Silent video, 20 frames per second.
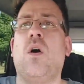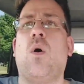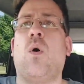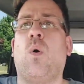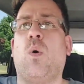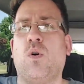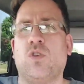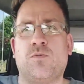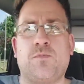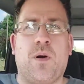
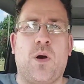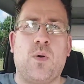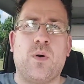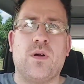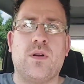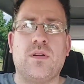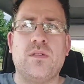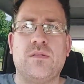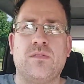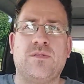
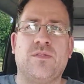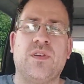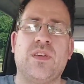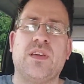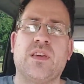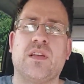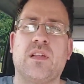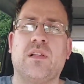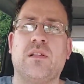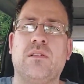horsepower
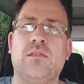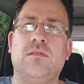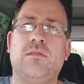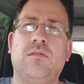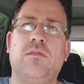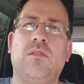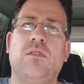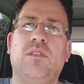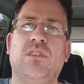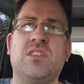vehicle,
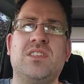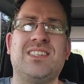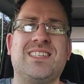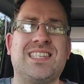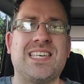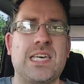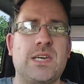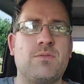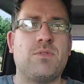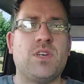
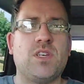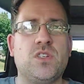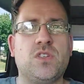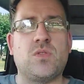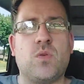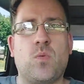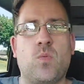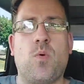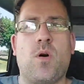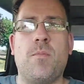
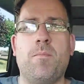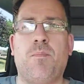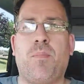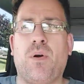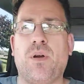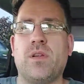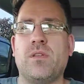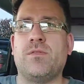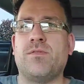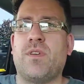series
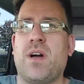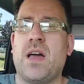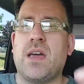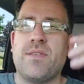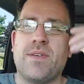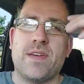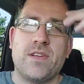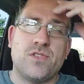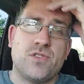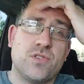
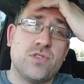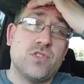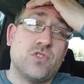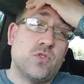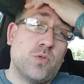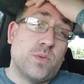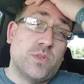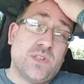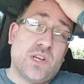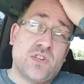1.5 engine,
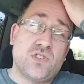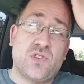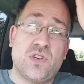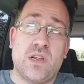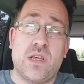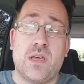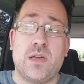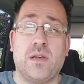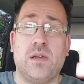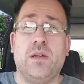so it's
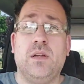actually